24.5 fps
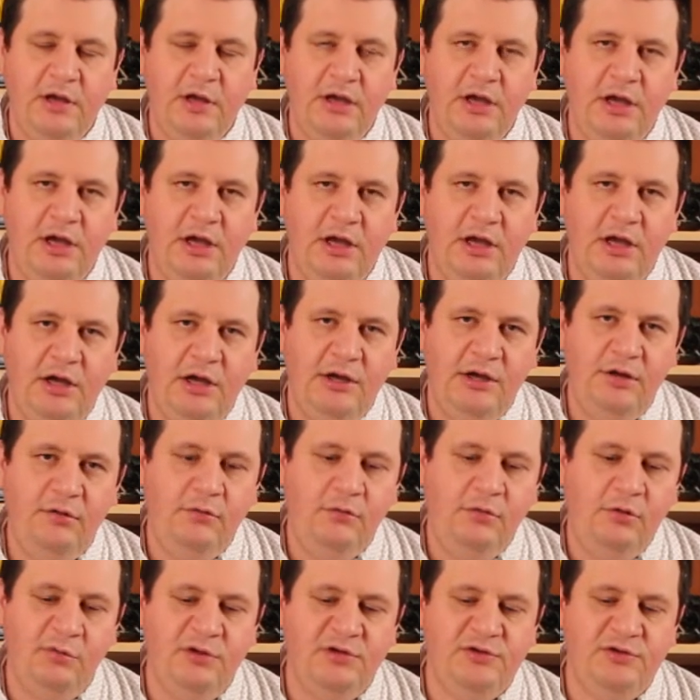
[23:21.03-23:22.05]
A
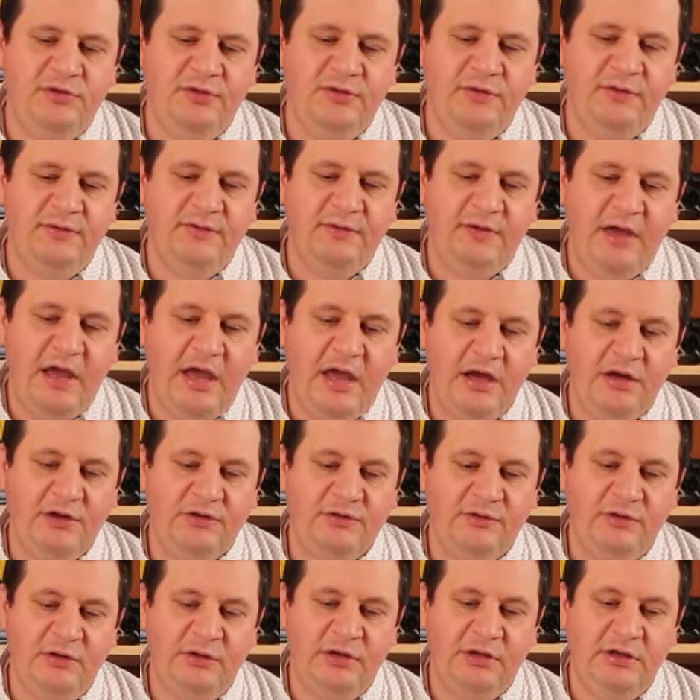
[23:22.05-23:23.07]
neural image is
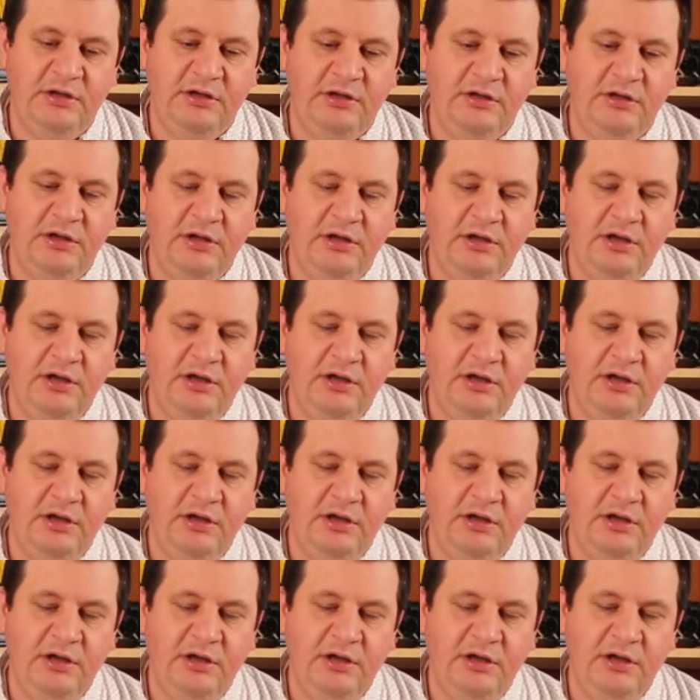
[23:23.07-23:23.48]
actually